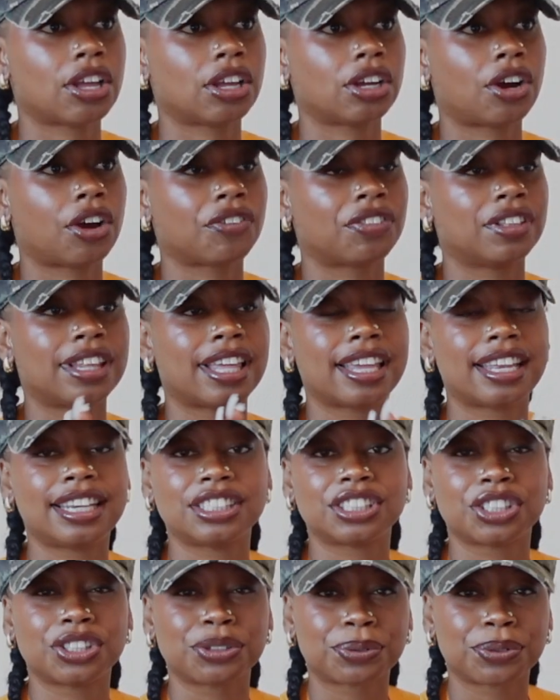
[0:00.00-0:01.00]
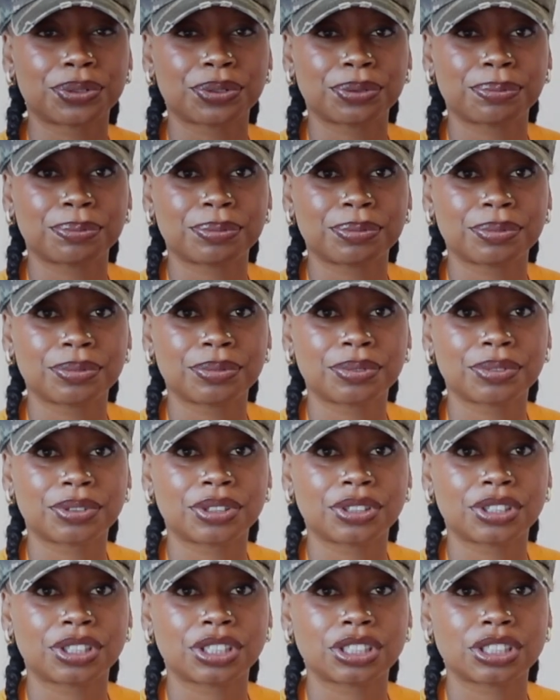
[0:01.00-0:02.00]
Are the ladies in the room?
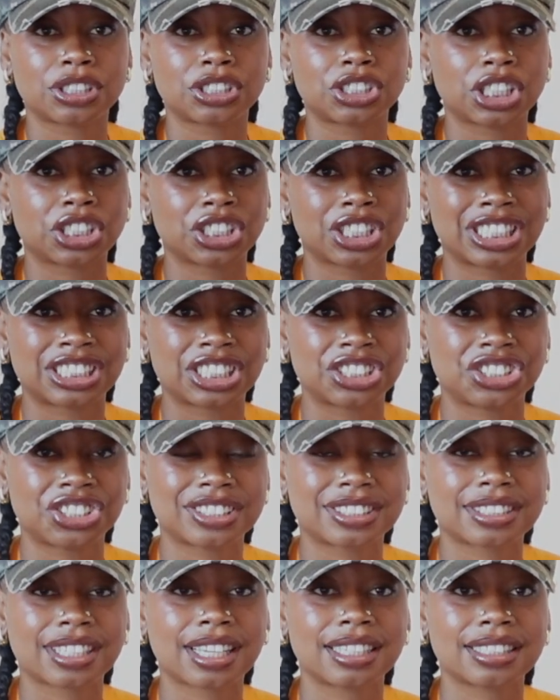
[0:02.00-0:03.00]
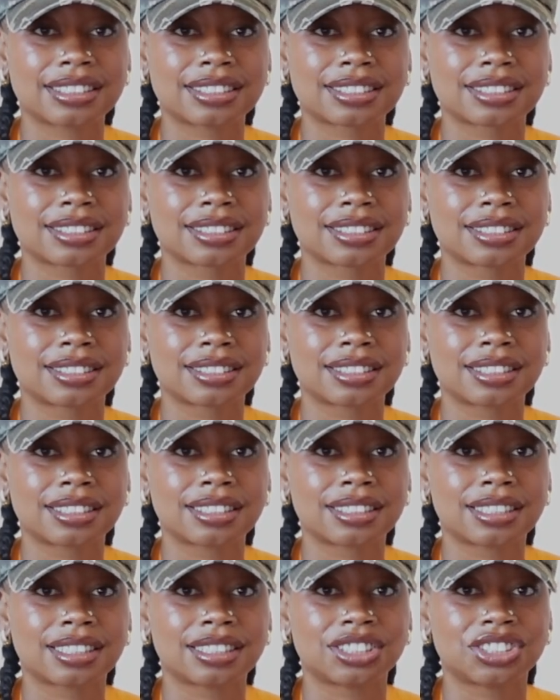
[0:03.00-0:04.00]
Is it just us?
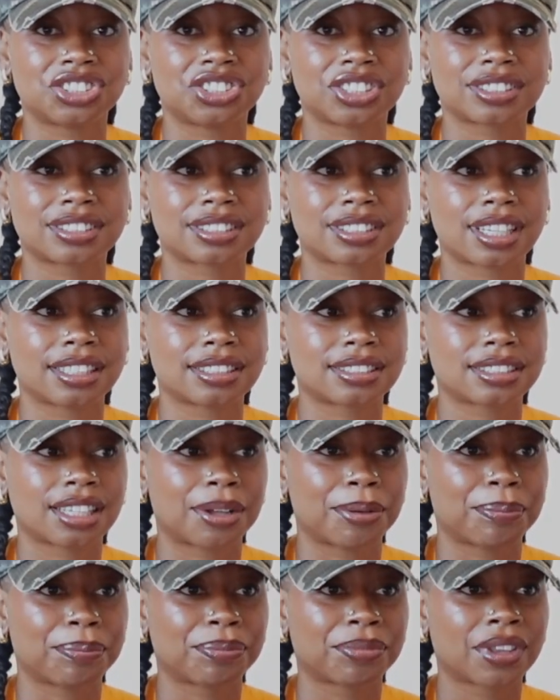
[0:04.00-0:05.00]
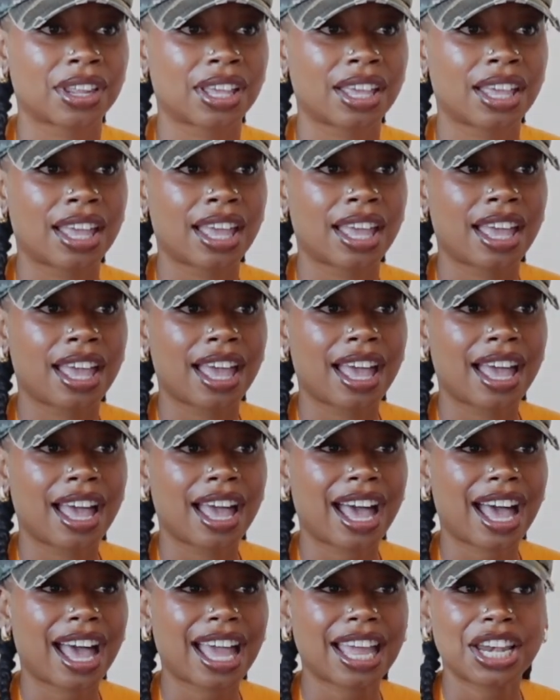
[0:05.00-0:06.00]
Is it just us? I
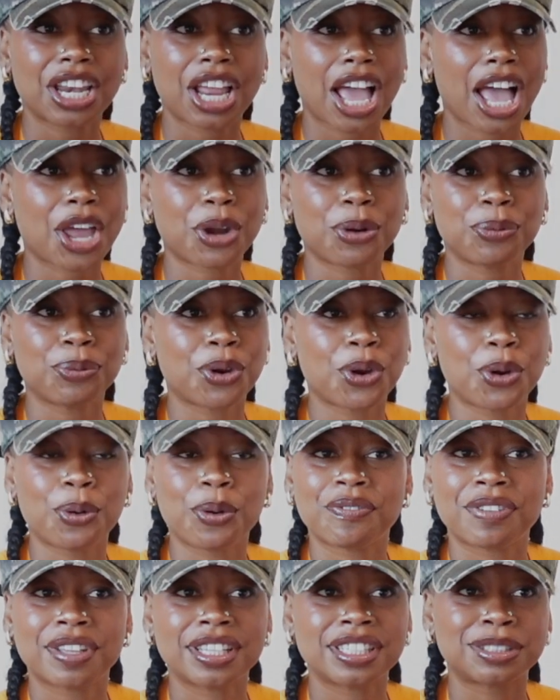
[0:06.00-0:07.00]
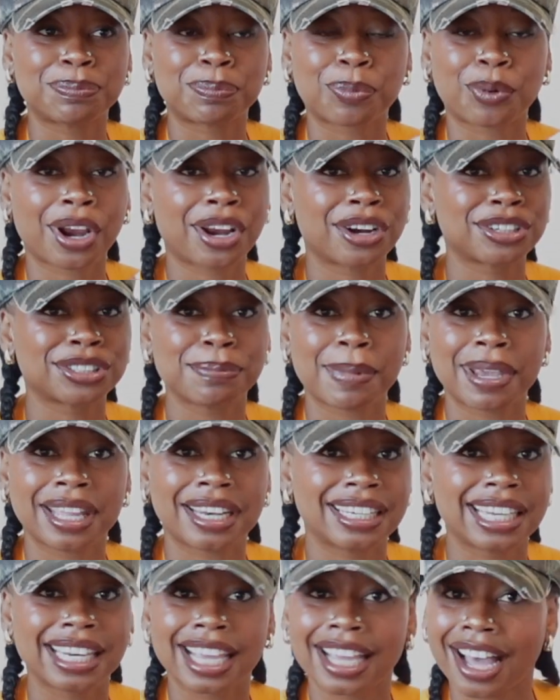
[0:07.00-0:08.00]
don't know if his prayers
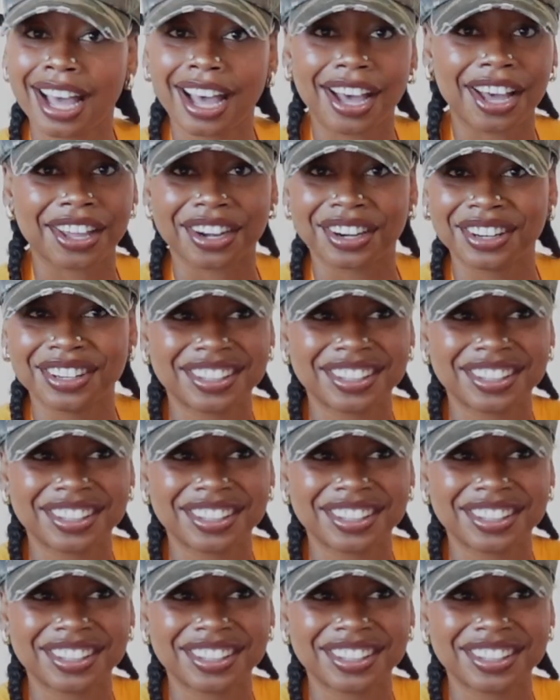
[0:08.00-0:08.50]
made it to God.